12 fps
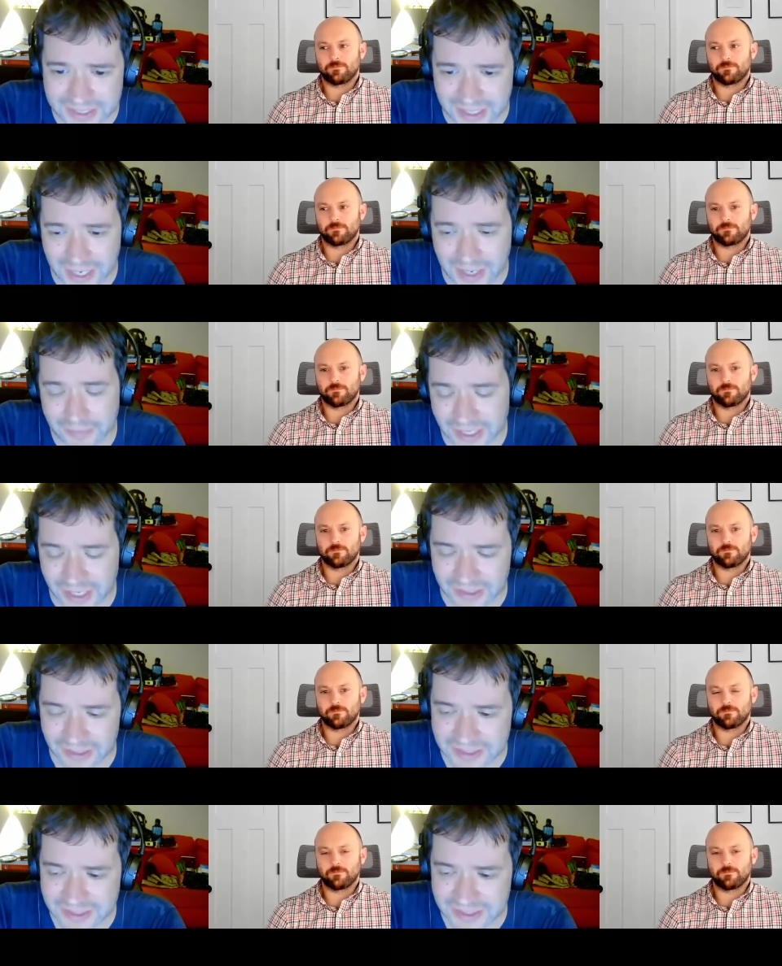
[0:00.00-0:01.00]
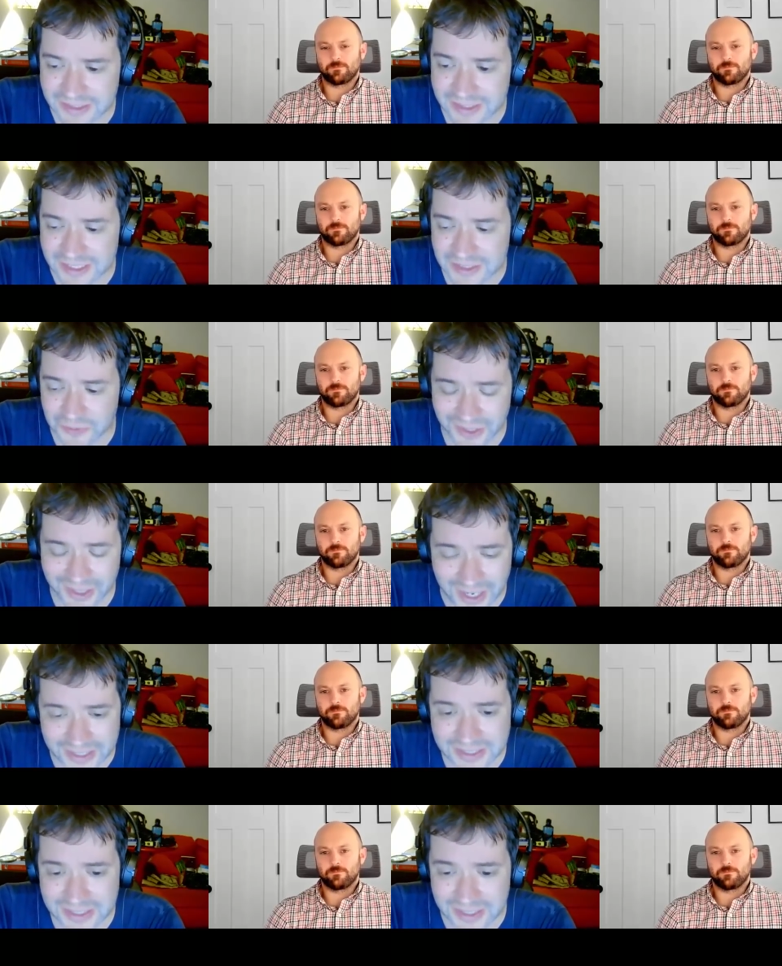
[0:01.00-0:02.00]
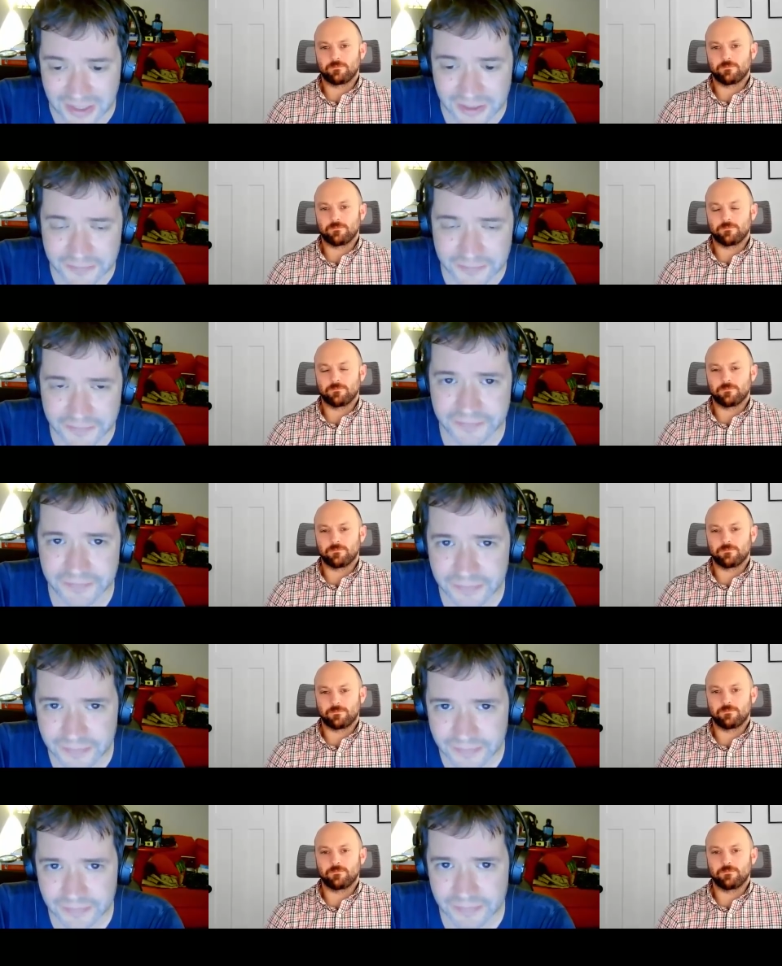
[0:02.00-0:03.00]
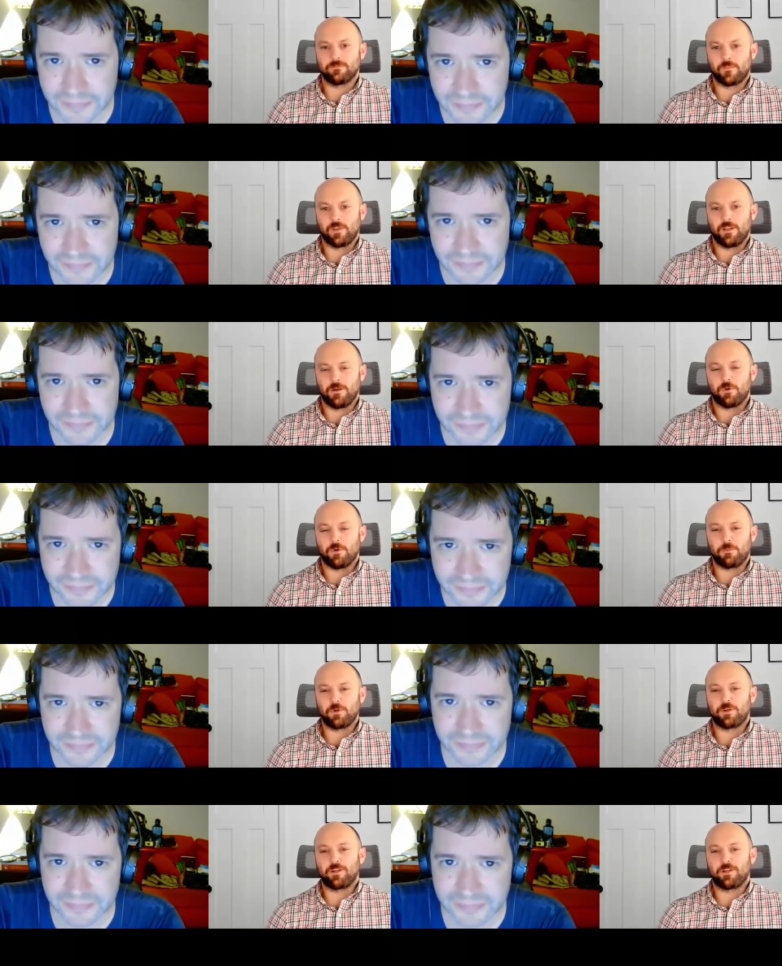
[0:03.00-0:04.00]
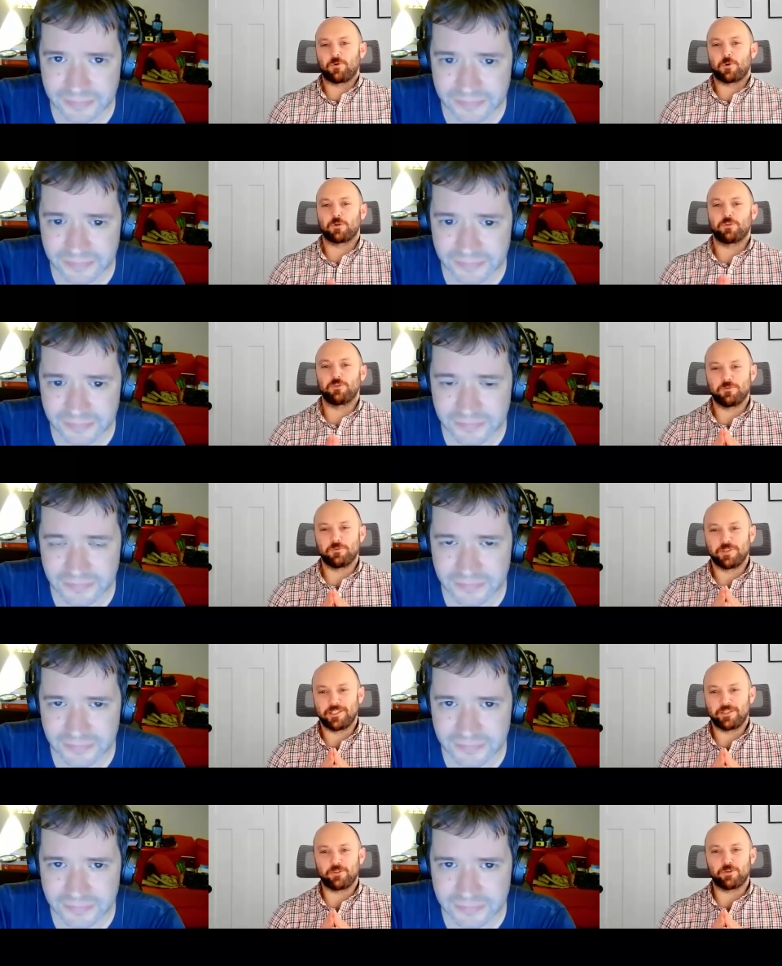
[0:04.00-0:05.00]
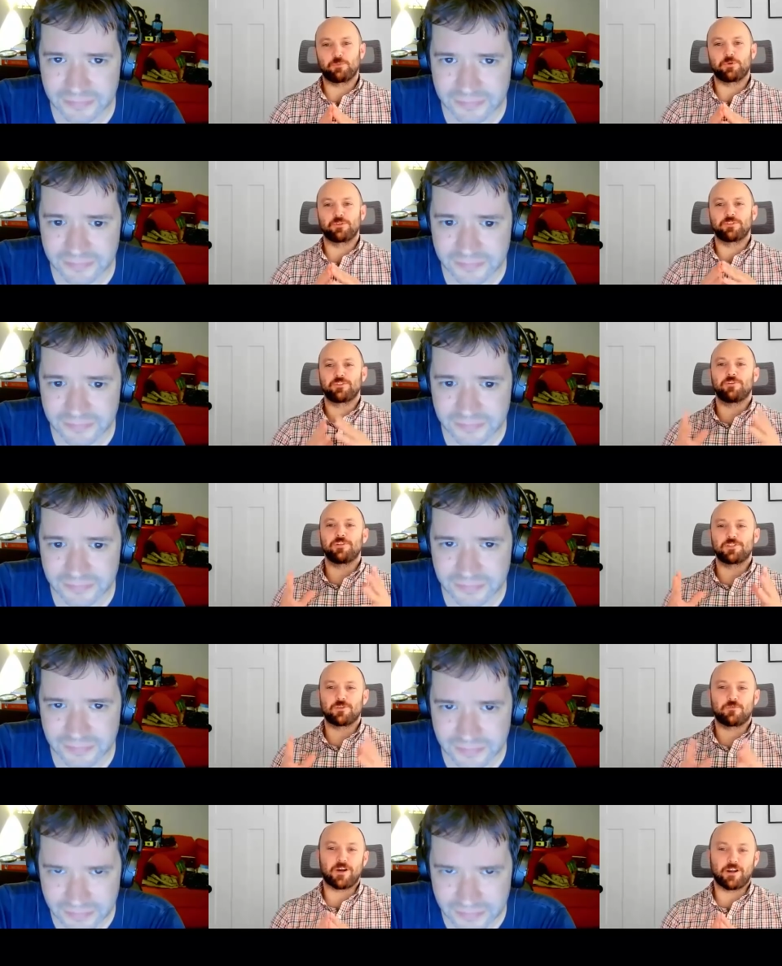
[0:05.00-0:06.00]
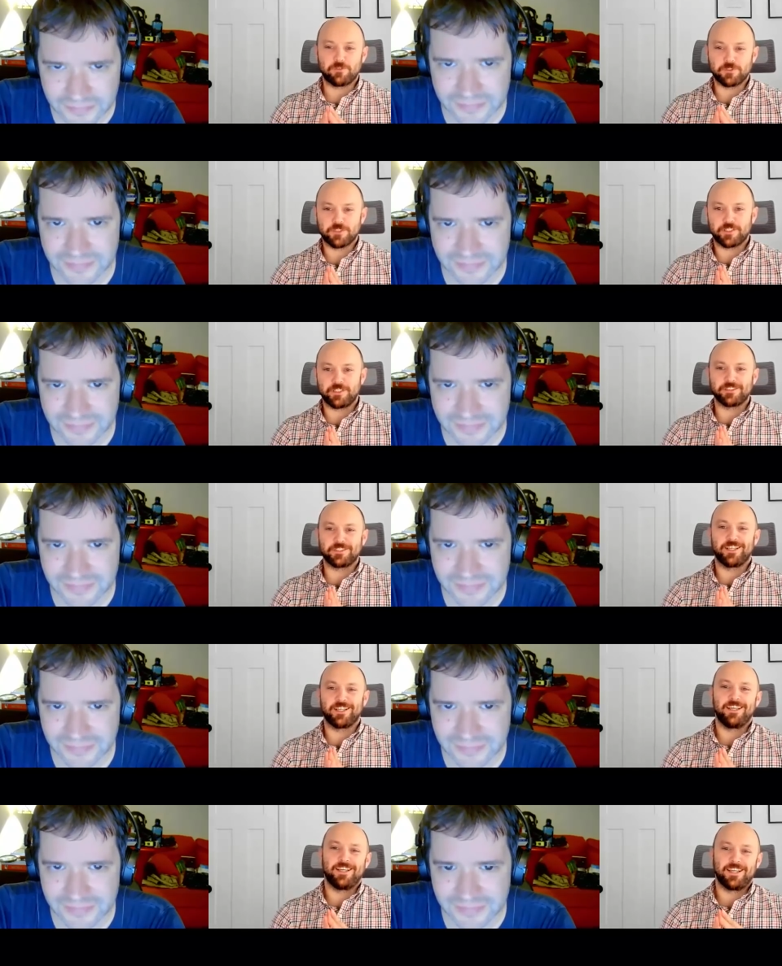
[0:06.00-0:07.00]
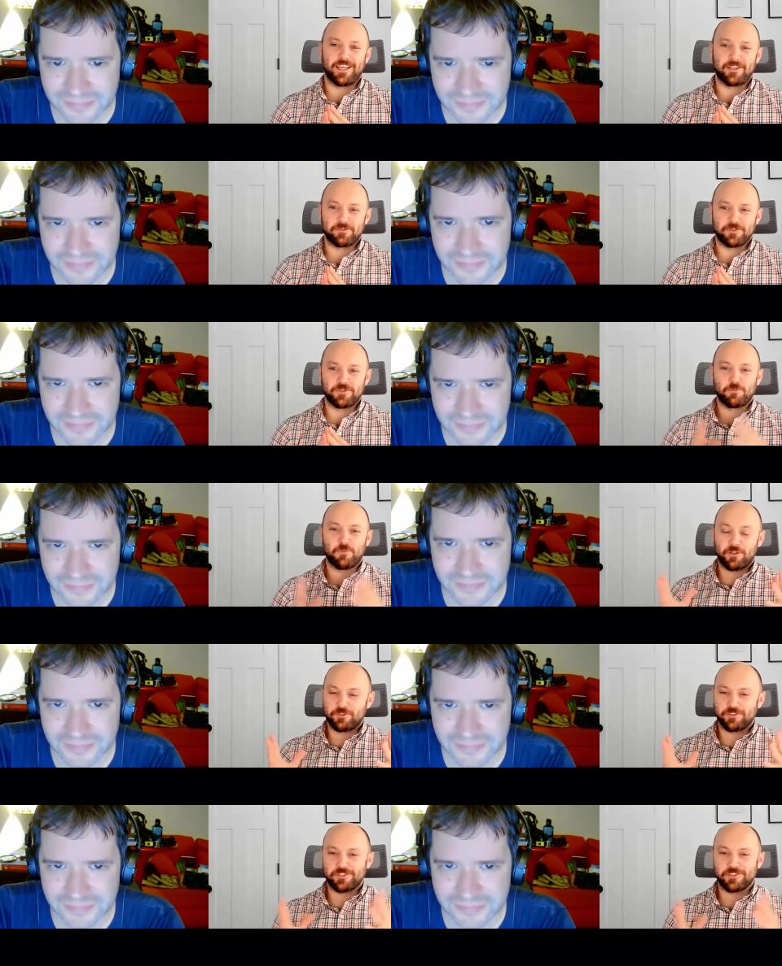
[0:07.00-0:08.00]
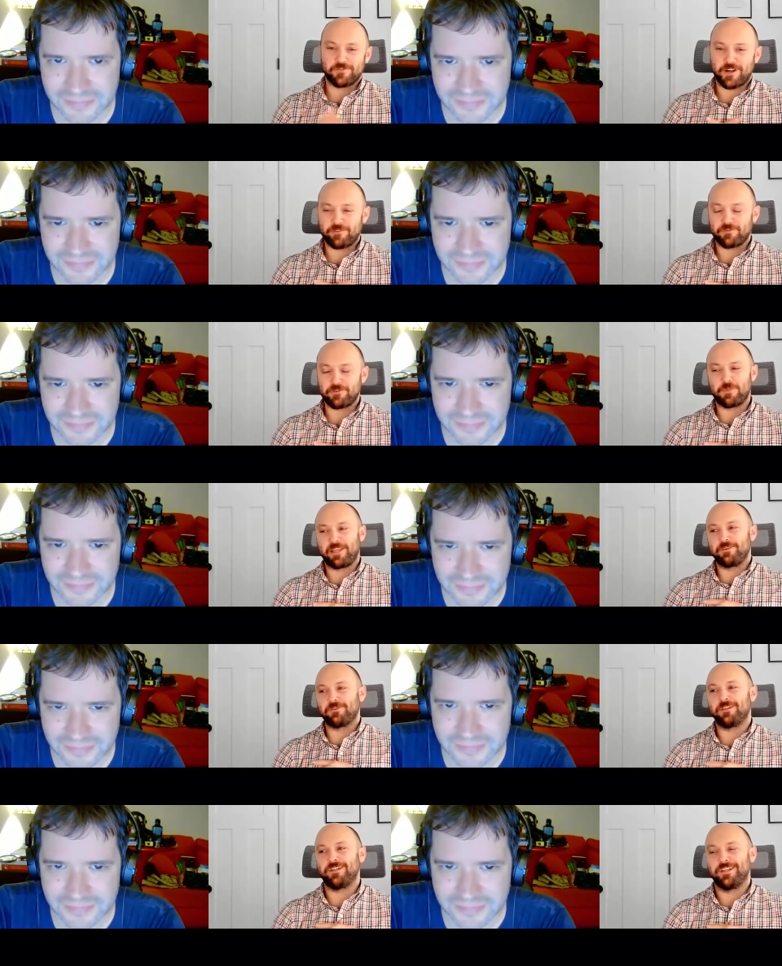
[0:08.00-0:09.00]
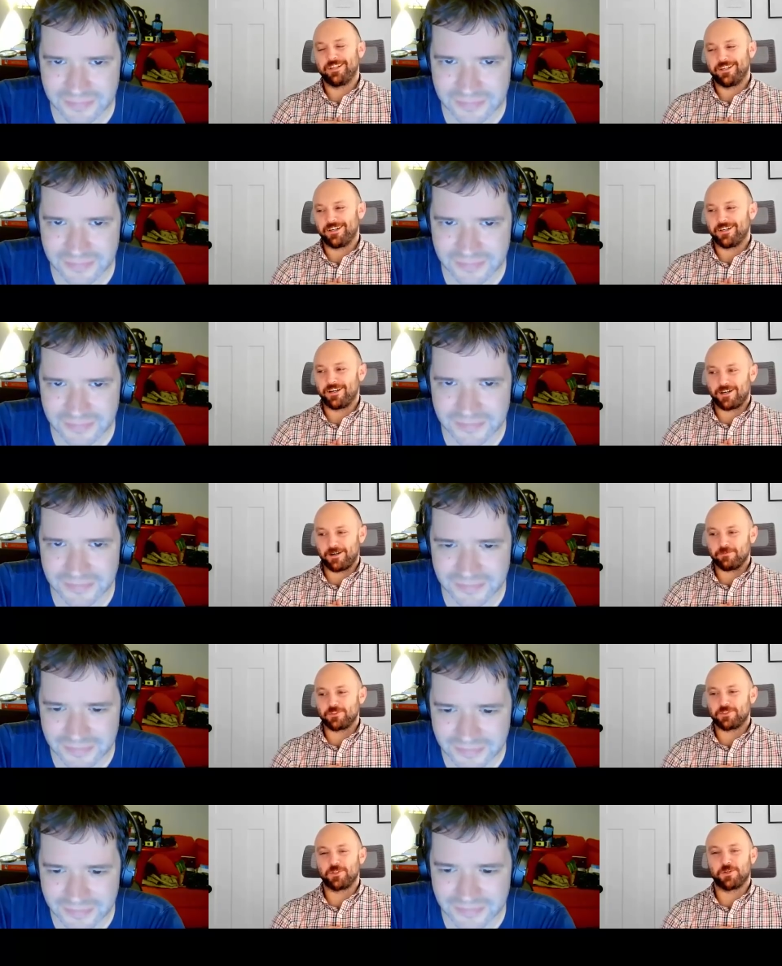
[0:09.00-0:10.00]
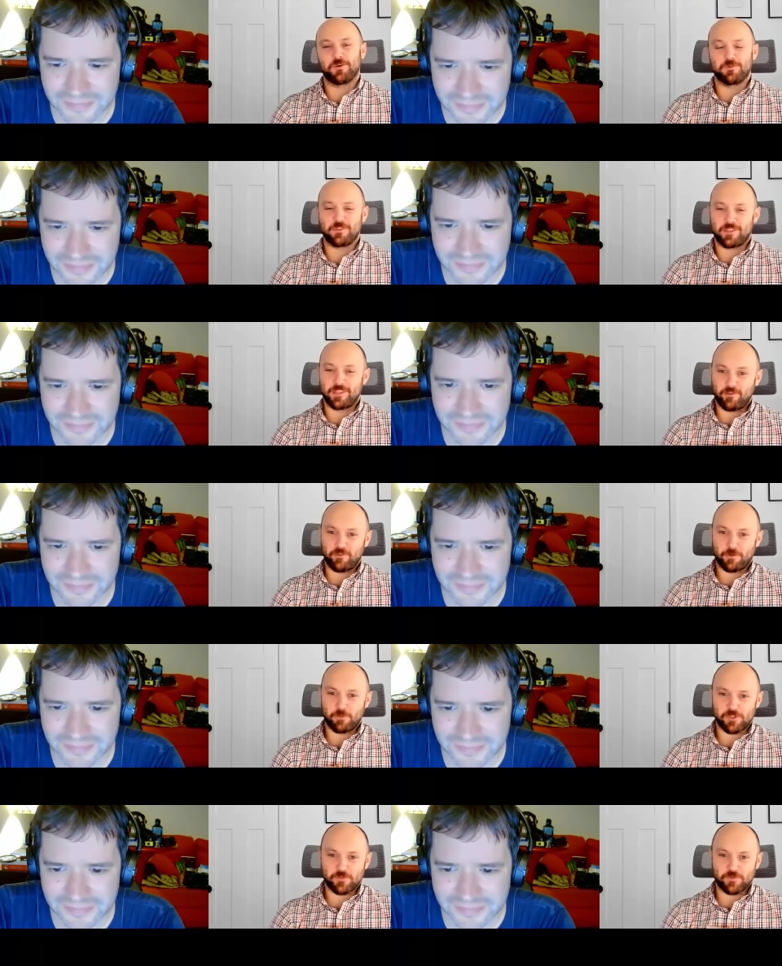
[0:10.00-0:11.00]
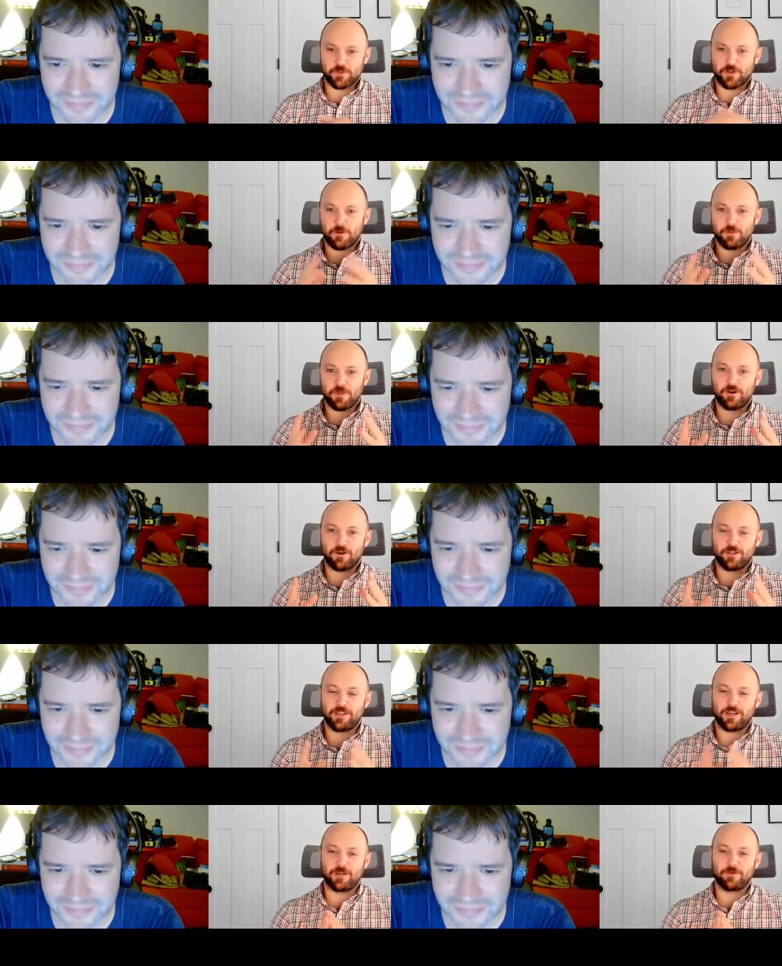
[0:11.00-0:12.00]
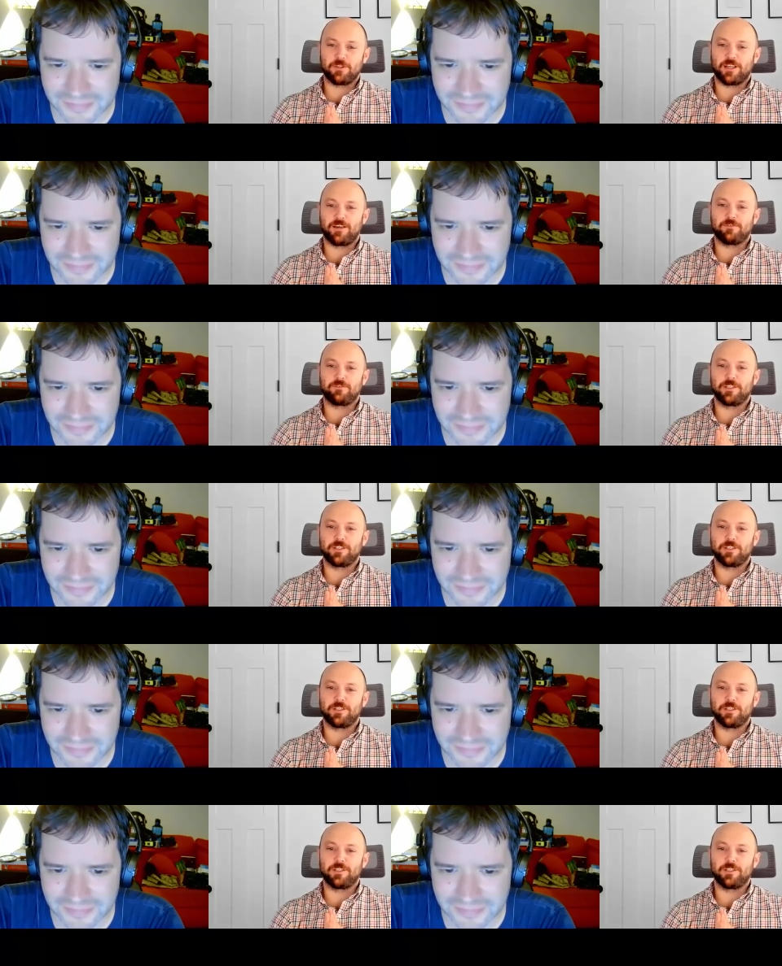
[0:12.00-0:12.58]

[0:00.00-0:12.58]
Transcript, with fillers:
Speaker 1: times. At least that's the way I see it. Well, I'm looking forward to reading your book, Street Survival Skills, and also Modern Survival Manual. So thank you very much for coming on. I will have a